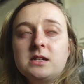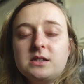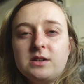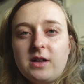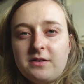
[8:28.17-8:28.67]

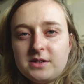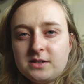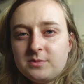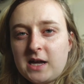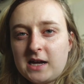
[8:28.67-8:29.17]
Still having
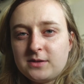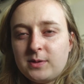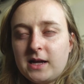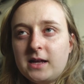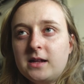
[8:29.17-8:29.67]
some gas
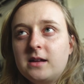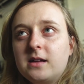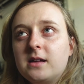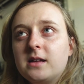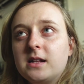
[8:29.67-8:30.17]
pain.
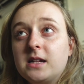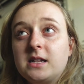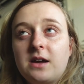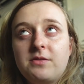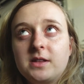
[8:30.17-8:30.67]

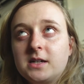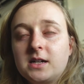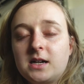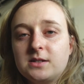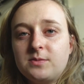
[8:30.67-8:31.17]
Definitely
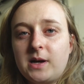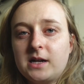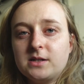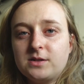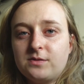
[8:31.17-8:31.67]
not as
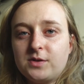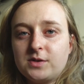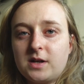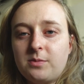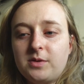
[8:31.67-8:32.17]
bad as the
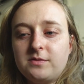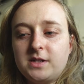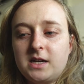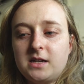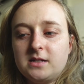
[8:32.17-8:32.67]
first couple of
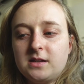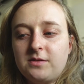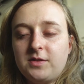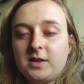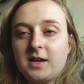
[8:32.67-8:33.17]
days. I
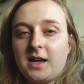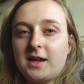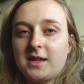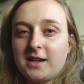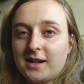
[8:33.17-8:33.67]
feel like
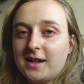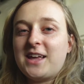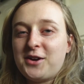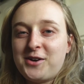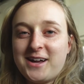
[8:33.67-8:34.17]
I can
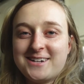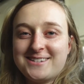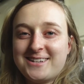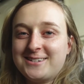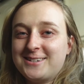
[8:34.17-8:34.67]
carry on a
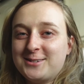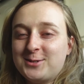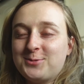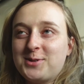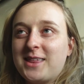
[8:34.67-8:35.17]

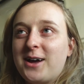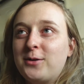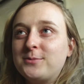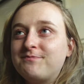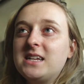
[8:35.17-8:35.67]
sentence
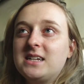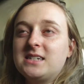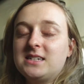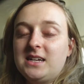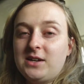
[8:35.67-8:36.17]
without needing
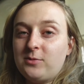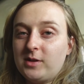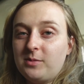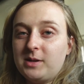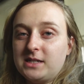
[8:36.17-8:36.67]
to take a
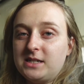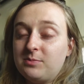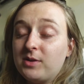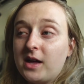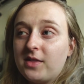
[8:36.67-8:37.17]
really big
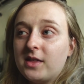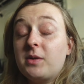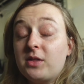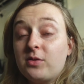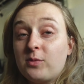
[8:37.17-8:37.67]
deep breath.
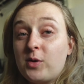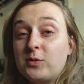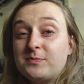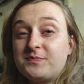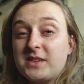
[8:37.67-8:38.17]
My
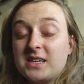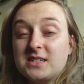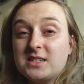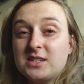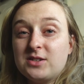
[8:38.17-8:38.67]
throat is
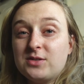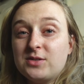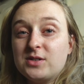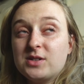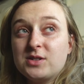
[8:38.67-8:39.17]

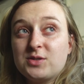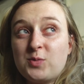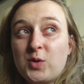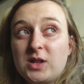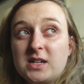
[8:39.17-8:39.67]
still
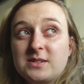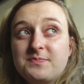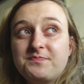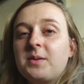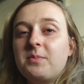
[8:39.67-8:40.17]
swollen.
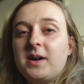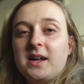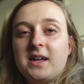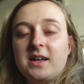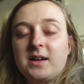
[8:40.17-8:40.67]

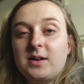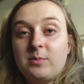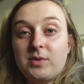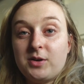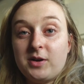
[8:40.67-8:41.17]
My
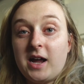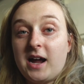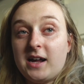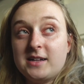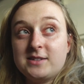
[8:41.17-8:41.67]
blurry
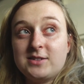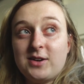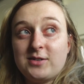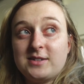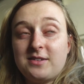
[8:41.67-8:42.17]
eyes
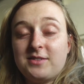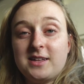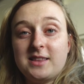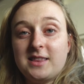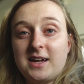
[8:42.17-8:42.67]
are
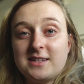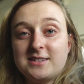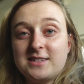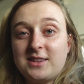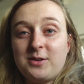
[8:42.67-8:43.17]
definitely
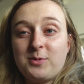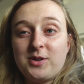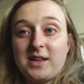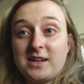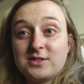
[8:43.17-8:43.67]
less than they were
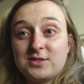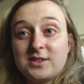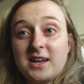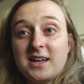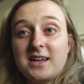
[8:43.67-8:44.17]

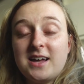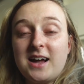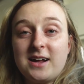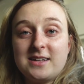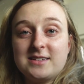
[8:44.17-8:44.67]
yesterday.
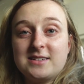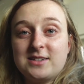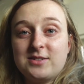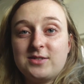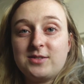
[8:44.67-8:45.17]

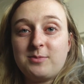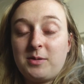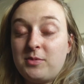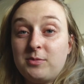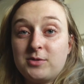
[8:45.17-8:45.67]

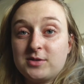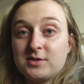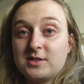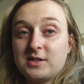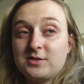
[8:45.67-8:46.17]
My pupils are
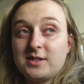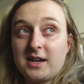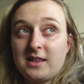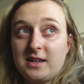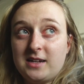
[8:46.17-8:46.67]
still
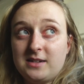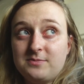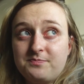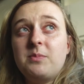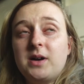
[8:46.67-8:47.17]
dilated,
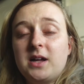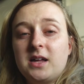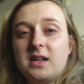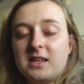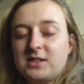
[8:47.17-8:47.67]

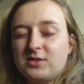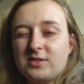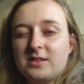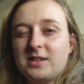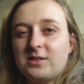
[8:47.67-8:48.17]
but things look
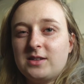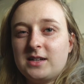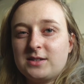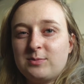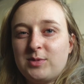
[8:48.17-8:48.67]
a little
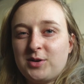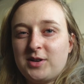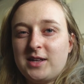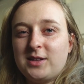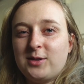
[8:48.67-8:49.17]
less
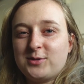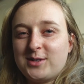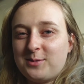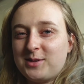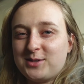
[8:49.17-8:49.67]
blurry close
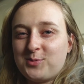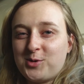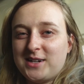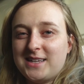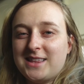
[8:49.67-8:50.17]
up this
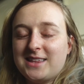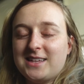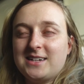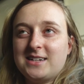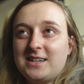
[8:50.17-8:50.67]
morning than they
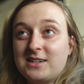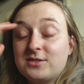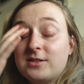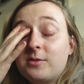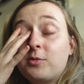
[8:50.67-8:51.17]
did
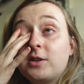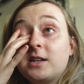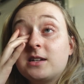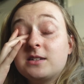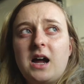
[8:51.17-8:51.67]
yesterday
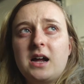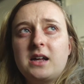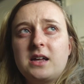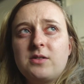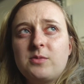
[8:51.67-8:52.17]
morning.
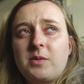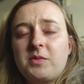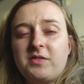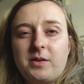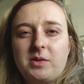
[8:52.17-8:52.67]
I can't remember
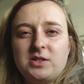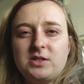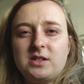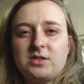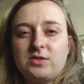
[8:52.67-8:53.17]
if I
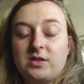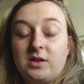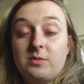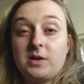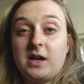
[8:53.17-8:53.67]
mentioned this
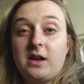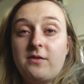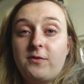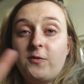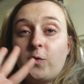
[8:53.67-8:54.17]
earlier, but I
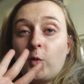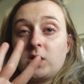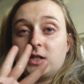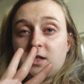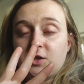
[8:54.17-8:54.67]
have 4
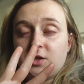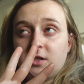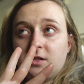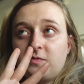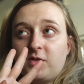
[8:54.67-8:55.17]

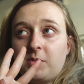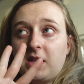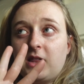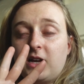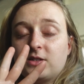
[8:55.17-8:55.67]
incisions. For my
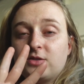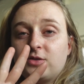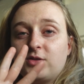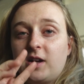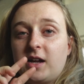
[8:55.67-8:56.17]
last
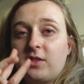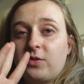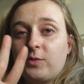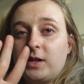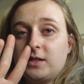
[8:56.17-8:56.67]
surgery, I had
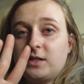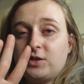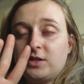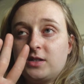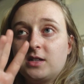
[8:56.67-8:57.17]
3
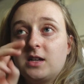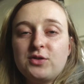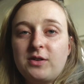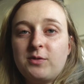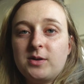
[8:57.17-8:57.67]
incisions. So
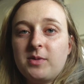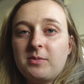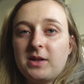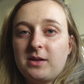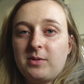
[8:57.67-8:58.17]
I have 1 in my
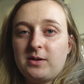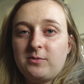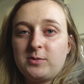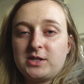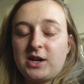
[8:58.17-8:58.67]
belly
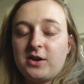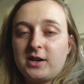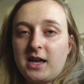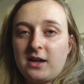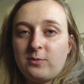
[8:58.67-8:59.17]
button, which I
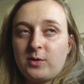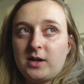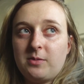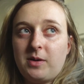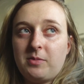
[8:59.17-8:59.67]
already had 1
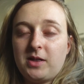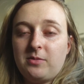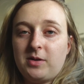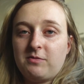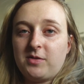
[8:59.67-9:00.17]
in my belly
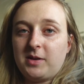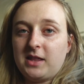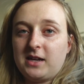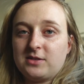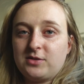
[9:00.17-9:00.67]
button for my
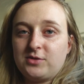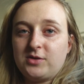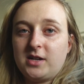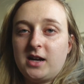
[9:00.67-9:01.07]
last surgery.